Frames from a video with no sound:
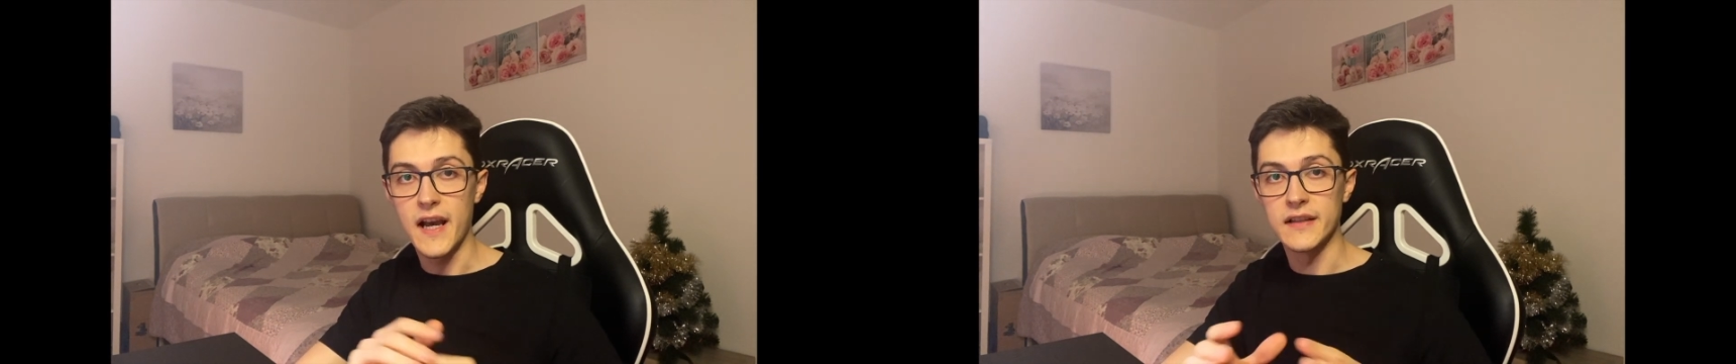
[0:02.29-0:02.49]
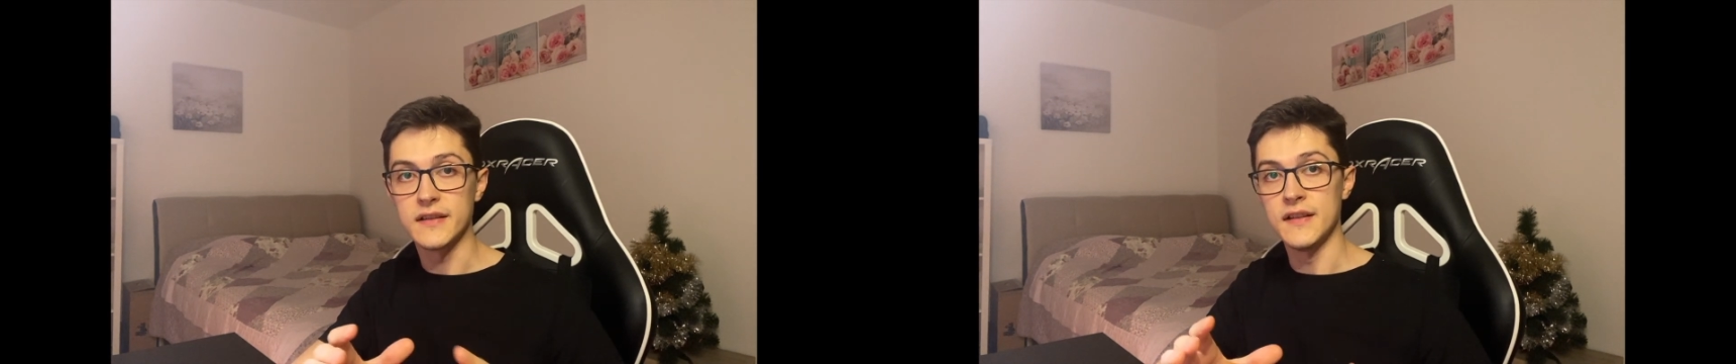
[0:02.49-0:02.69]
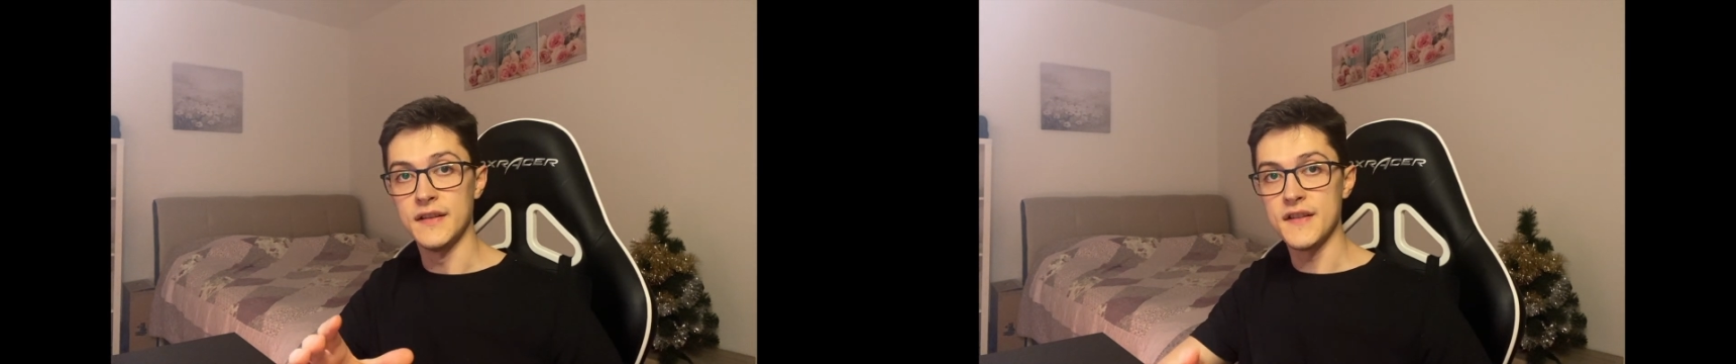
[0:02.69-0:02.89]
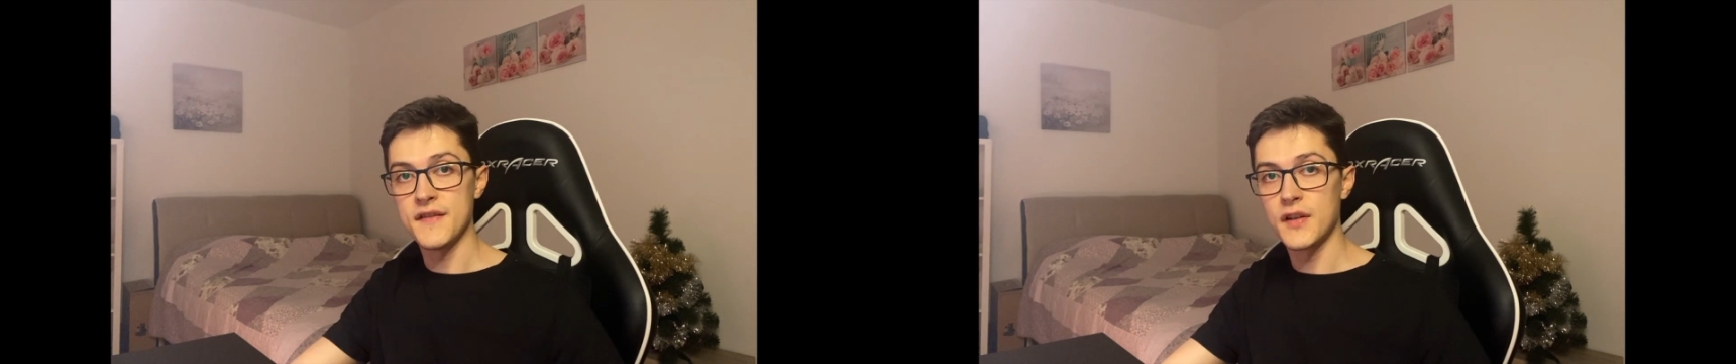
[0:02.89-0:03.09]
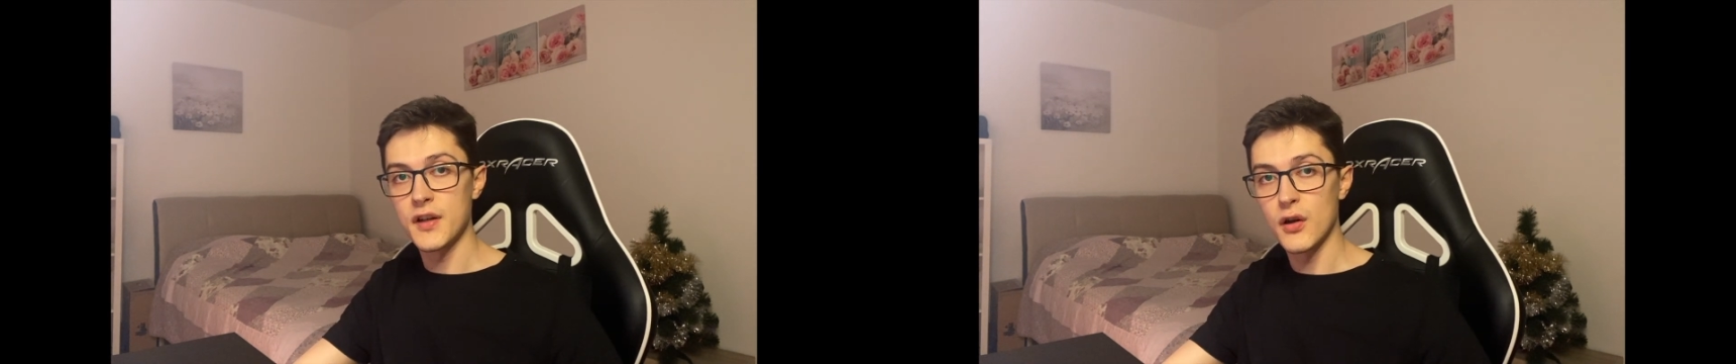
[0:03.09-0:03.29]
and in this
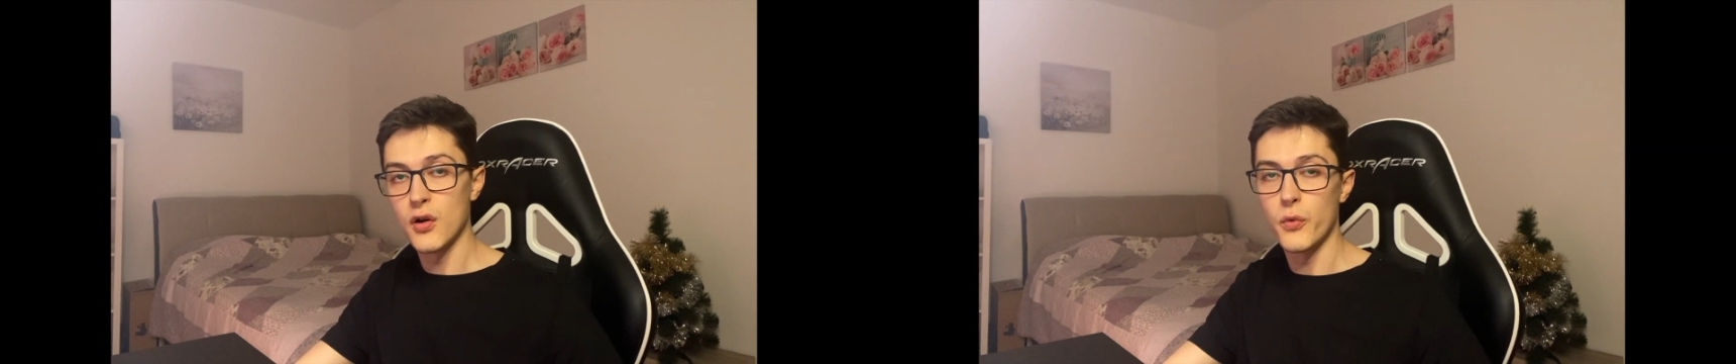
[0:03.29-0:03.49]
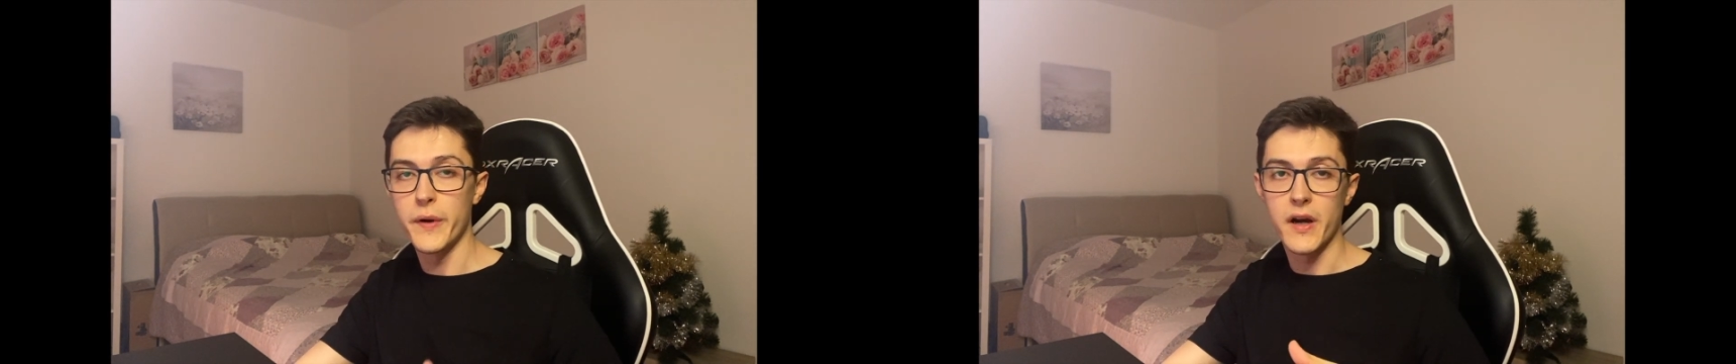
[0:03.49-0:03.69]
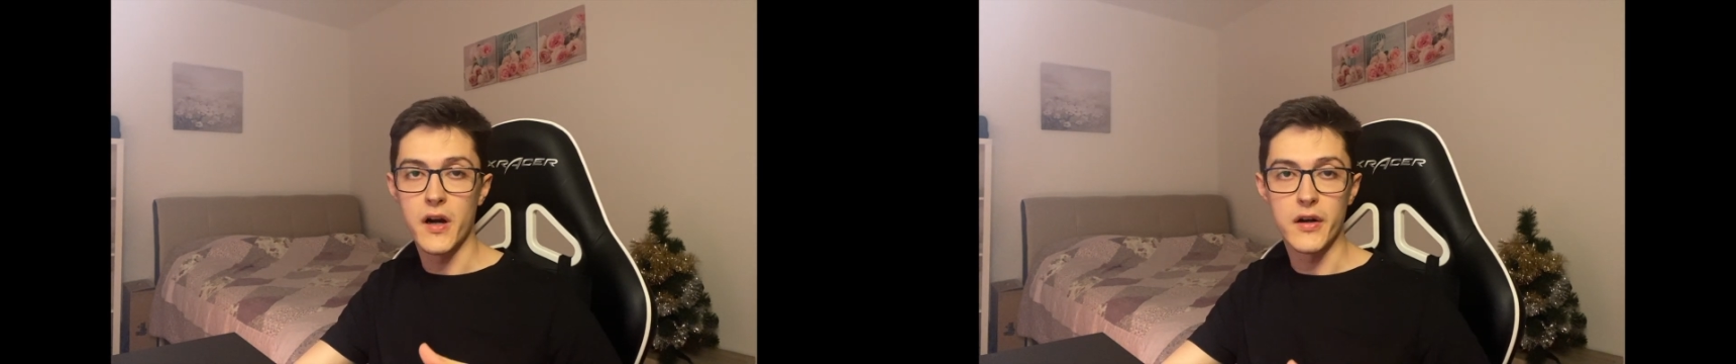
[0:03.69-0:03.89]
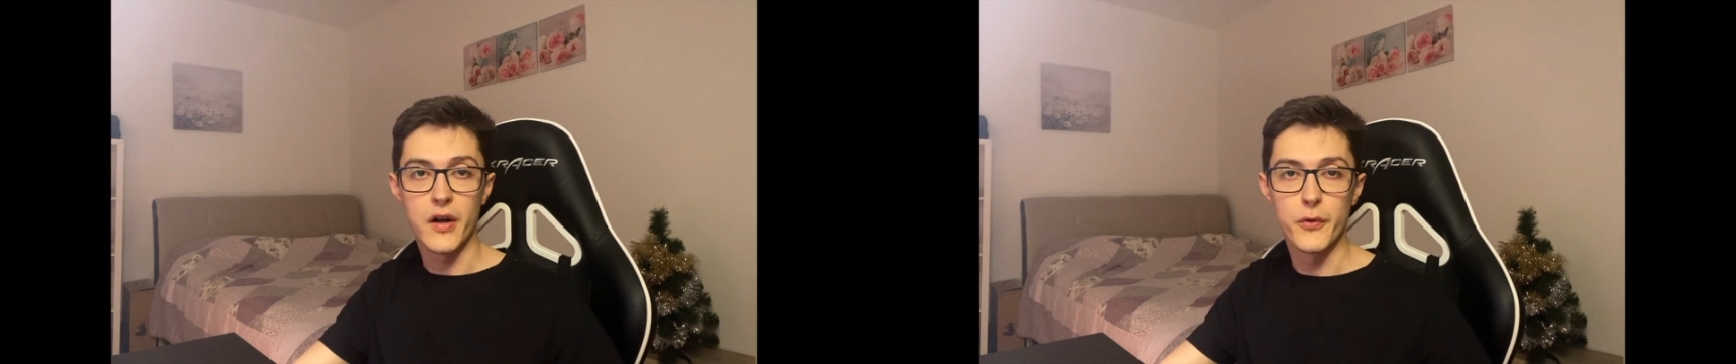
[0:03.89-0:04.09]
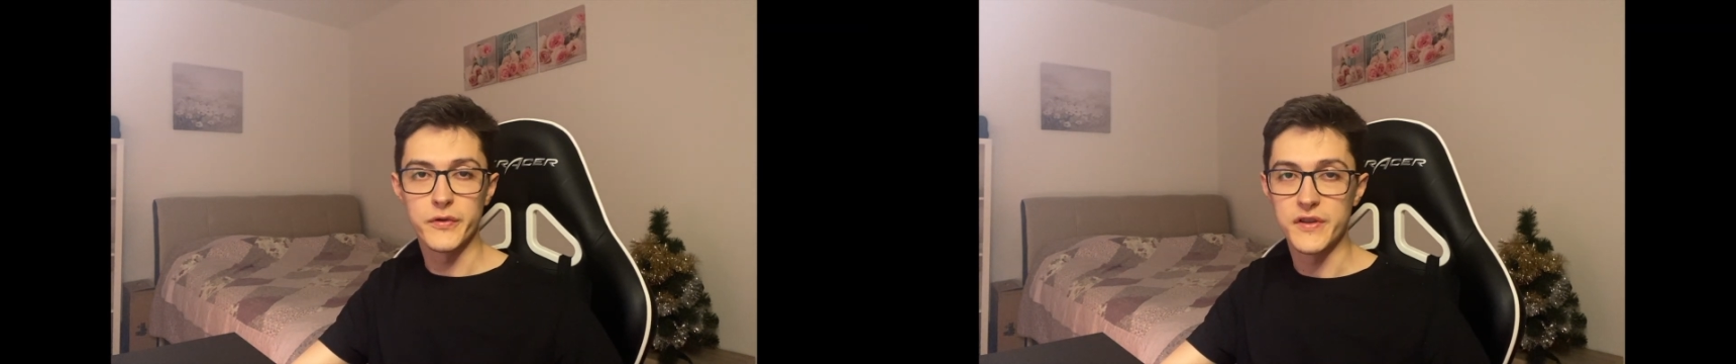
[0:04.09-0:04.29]
video we are
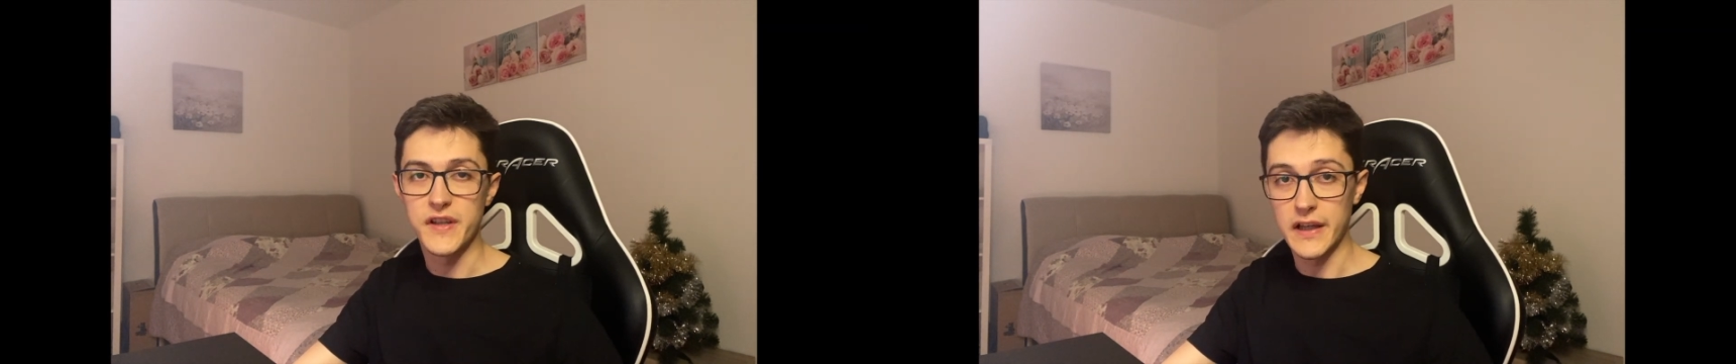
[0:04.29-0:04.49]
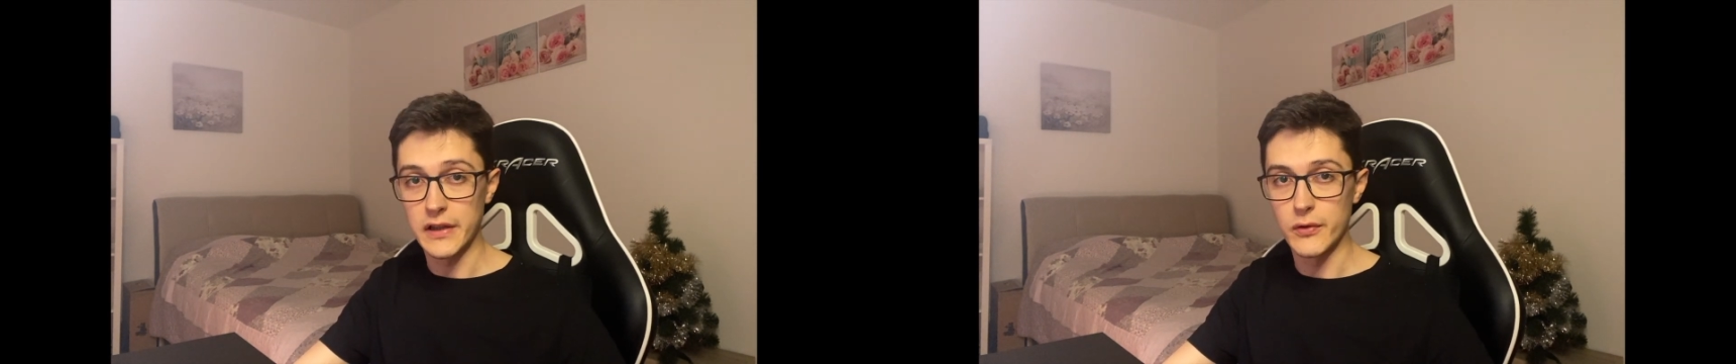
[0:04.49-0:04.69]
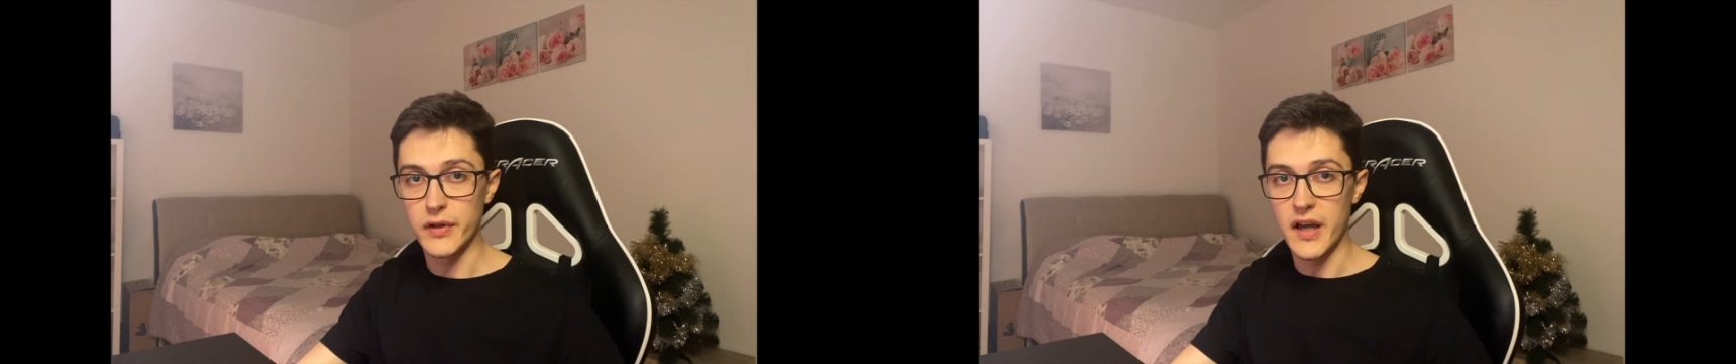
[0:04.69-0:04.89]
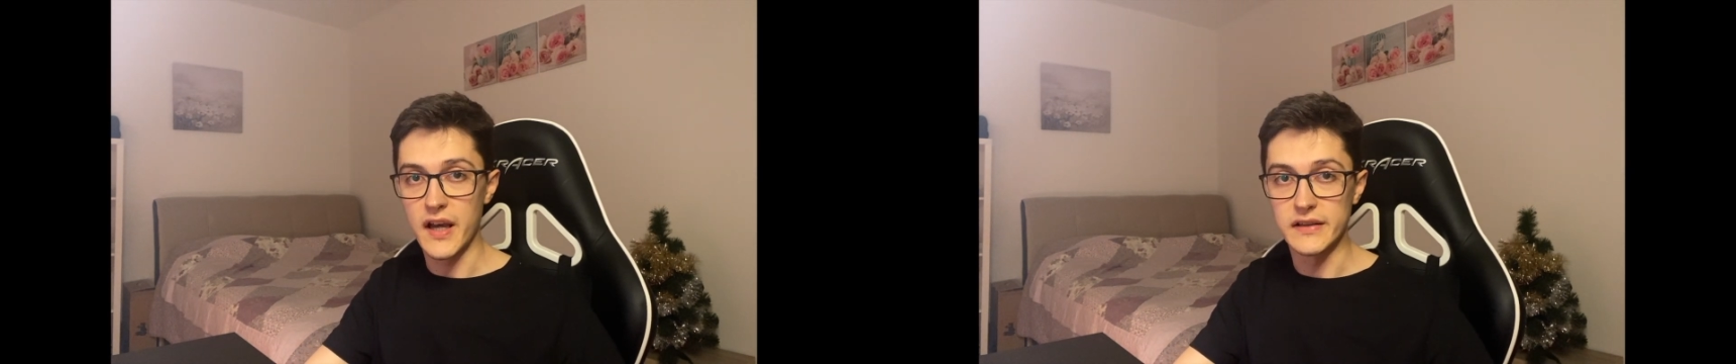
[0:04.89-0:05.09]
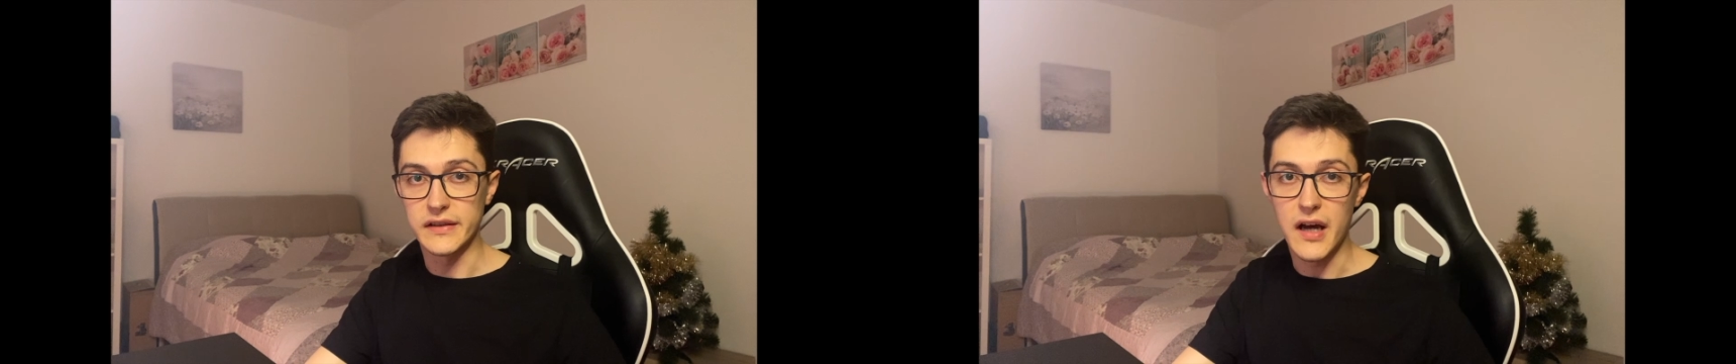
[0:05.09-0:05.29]
going to take a look
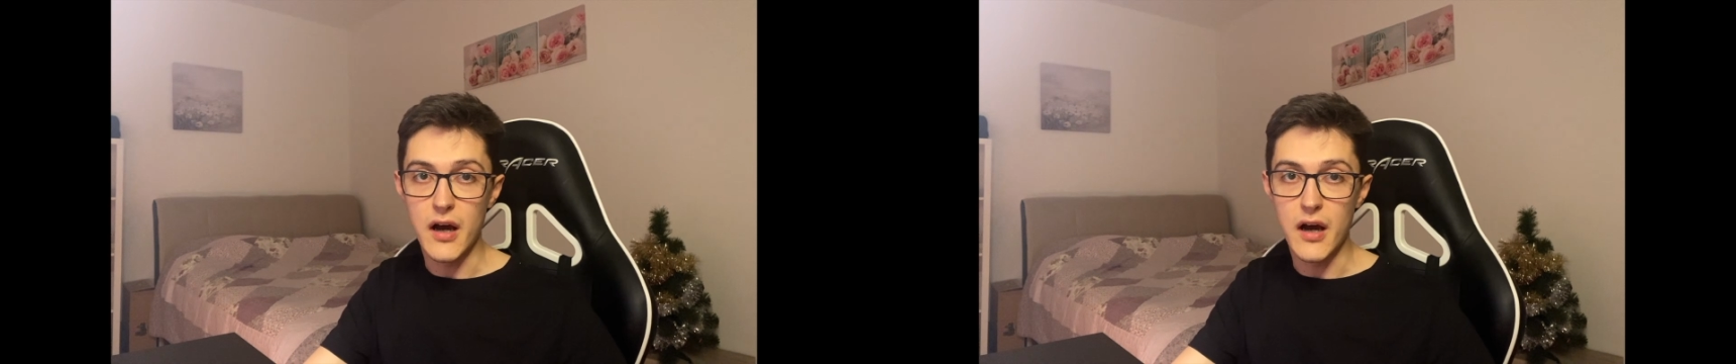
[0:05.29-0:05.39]
at